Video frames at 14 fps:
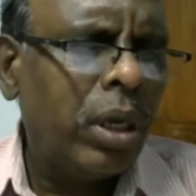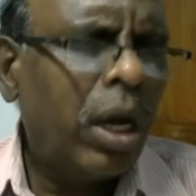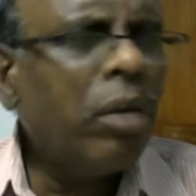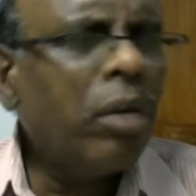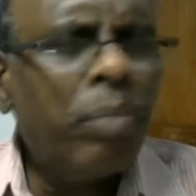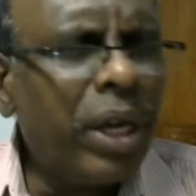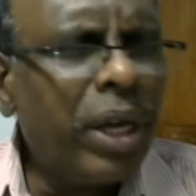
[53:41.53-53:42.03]

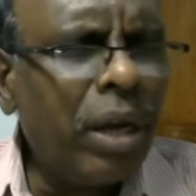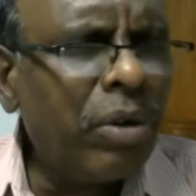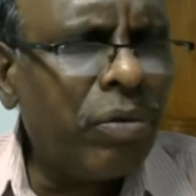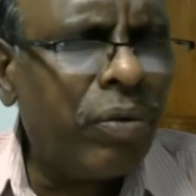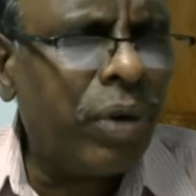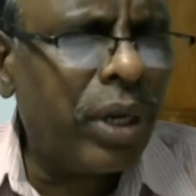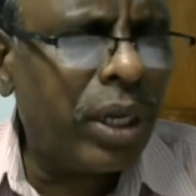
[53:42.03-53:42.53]
and become a
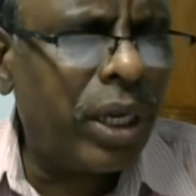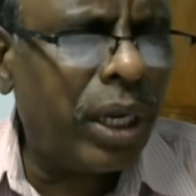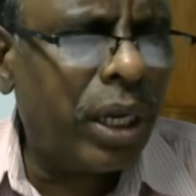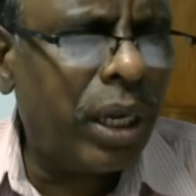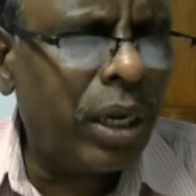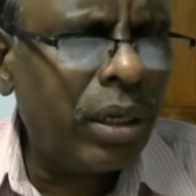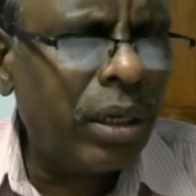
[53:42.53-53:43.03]

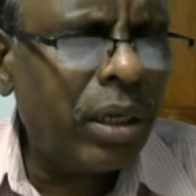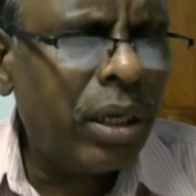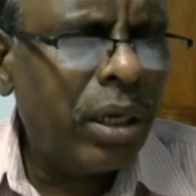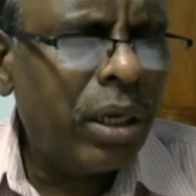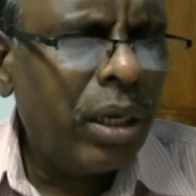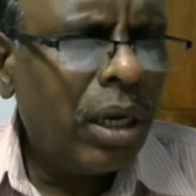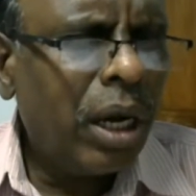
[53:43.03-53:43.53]
fakir
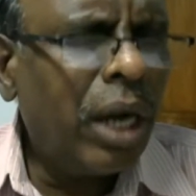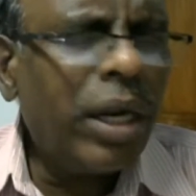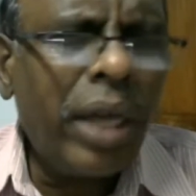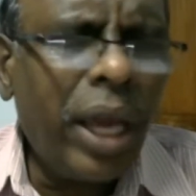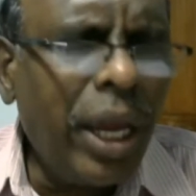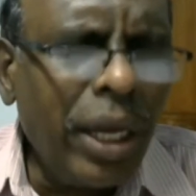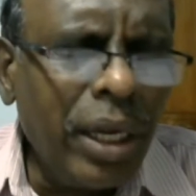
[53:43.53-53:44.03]
and
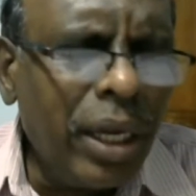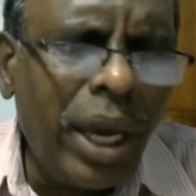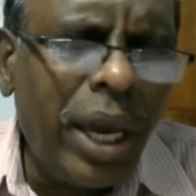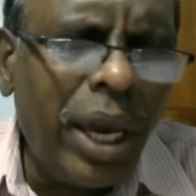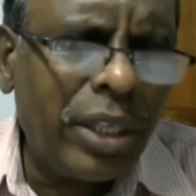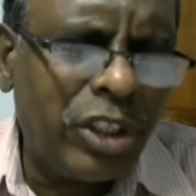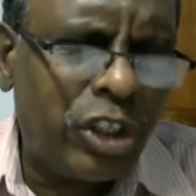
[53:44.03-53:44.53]

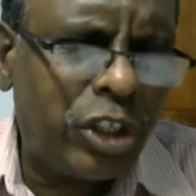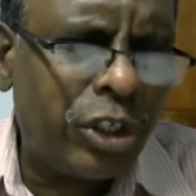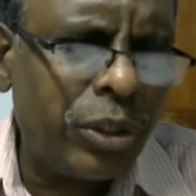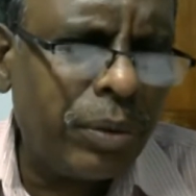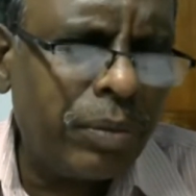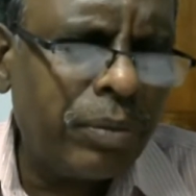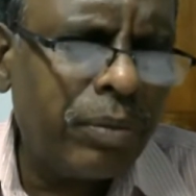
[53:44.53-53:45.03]

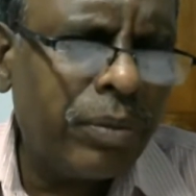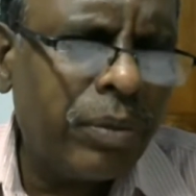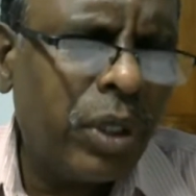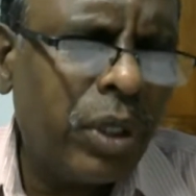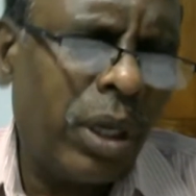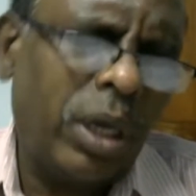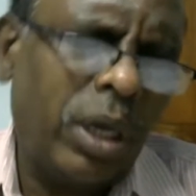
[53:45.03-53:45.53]
engage
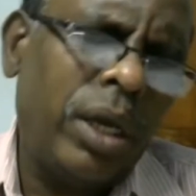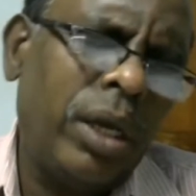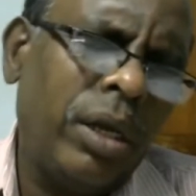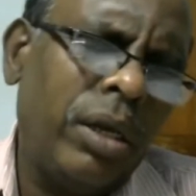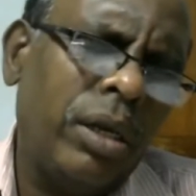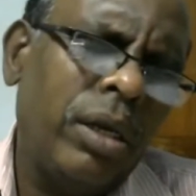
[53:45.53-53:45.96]
in